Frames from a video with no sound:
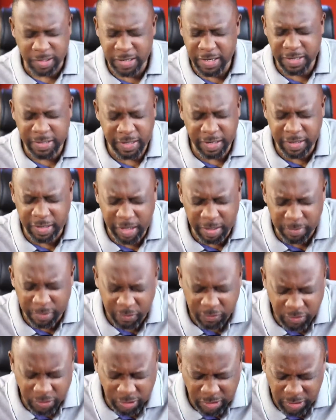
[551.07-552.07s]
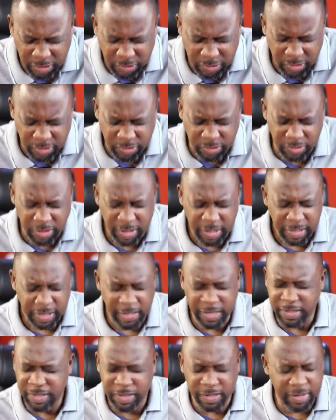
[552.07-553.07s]
In the name of Jesus,
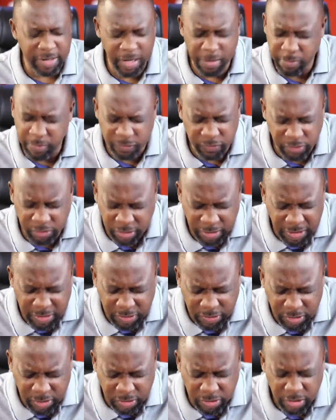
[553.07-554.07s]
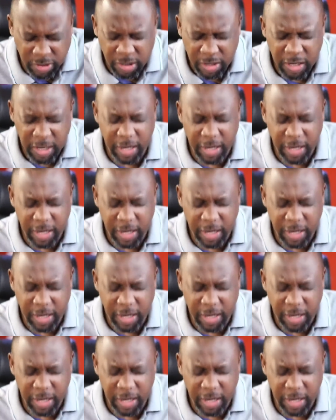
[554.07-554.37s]
in the name of Jesus.